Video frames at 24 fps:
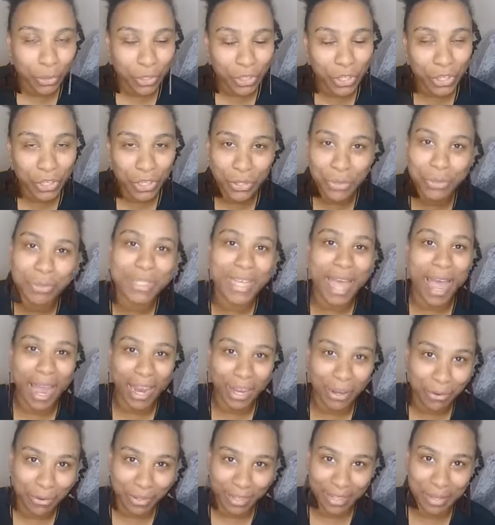cute
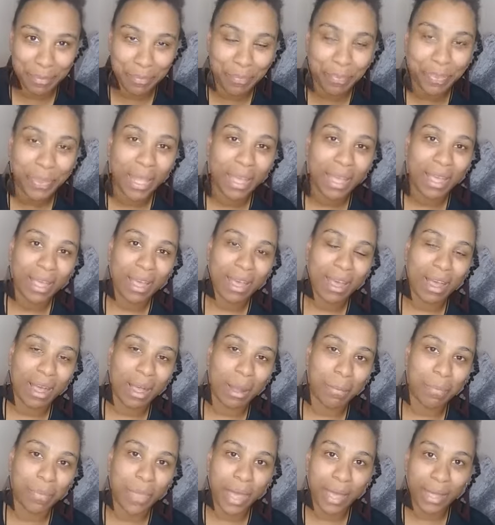acronym
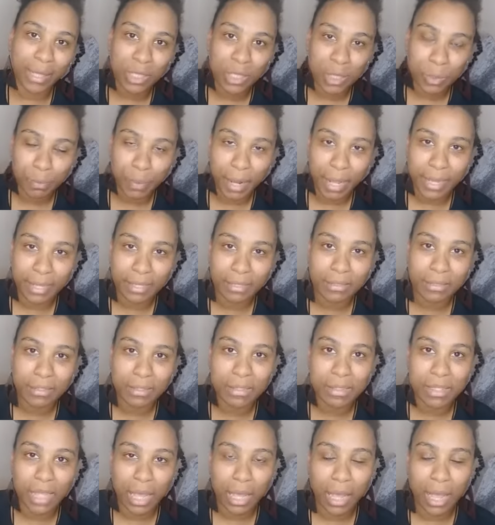that
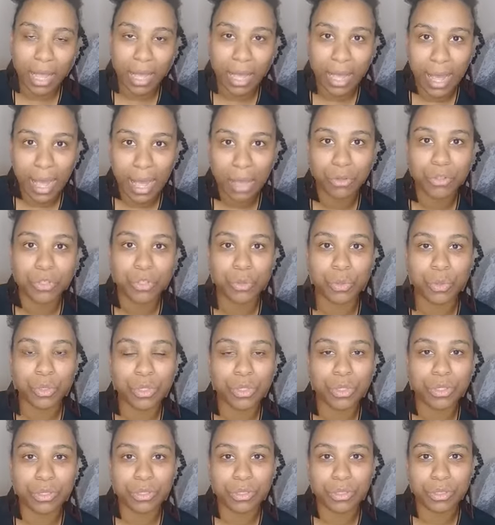explains how you
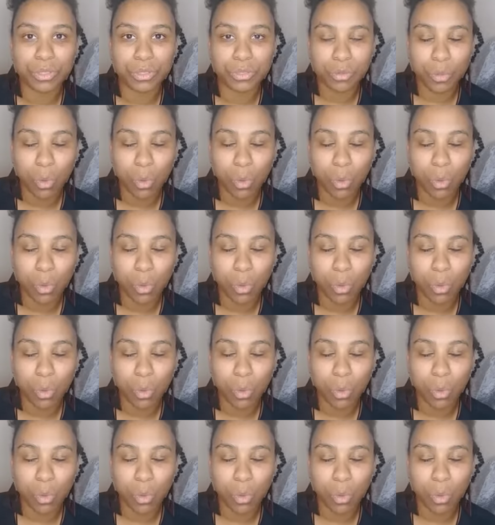can